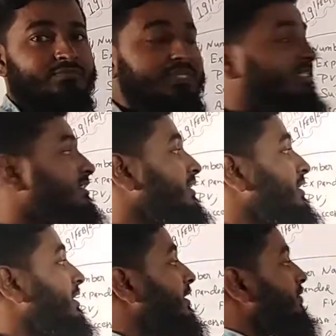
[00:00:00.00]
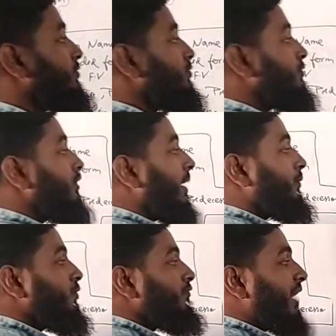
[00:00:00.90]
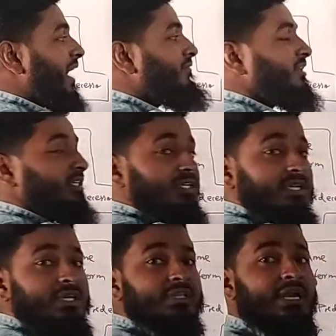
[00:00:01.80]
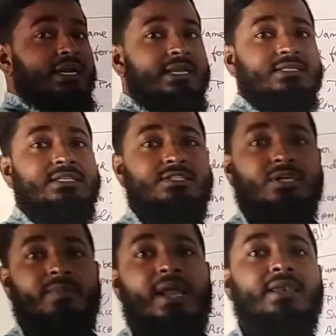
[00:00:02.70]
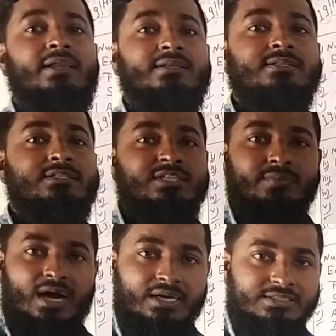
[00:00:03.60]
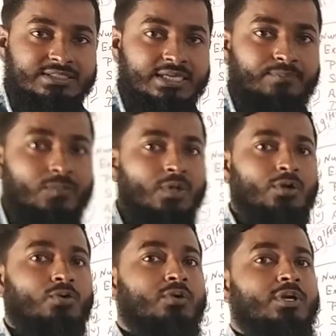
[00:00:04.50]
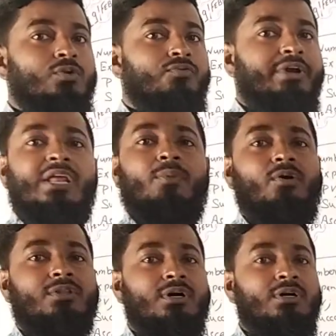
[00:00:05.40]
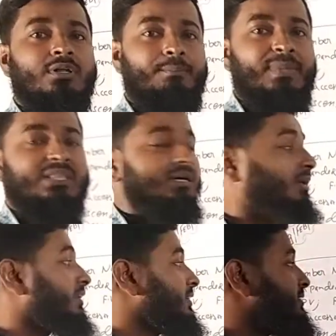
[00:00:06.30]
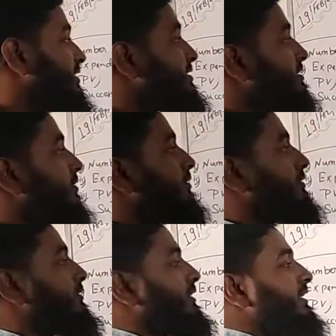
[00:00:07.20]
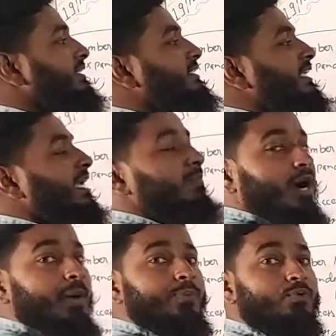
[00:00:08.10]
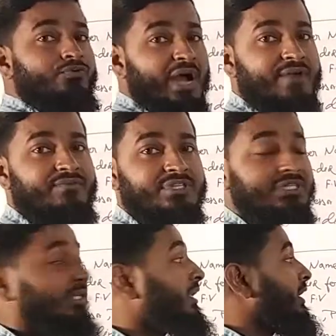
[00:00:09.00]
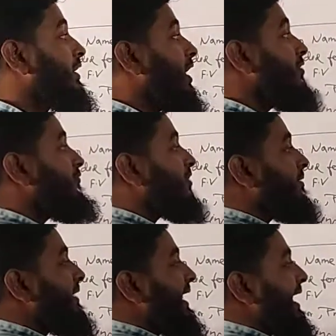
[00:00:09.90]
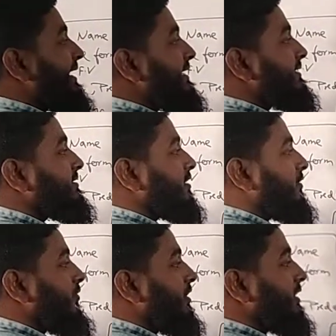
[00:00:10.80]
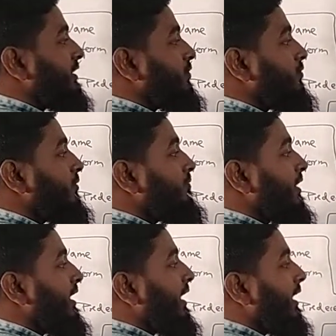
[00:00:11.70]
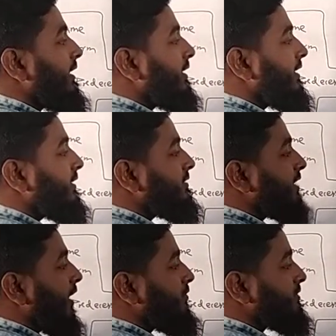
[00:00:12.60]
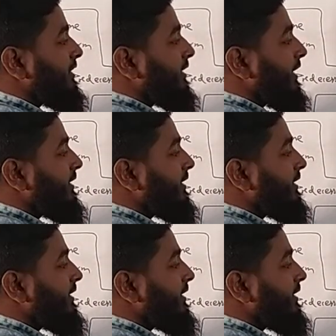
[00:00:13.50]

Means up to 5 digit the Indian system and international system are same. No need to worry about the method. Just it is same up to 5 digit. Now from lakh it is converted to 100,000.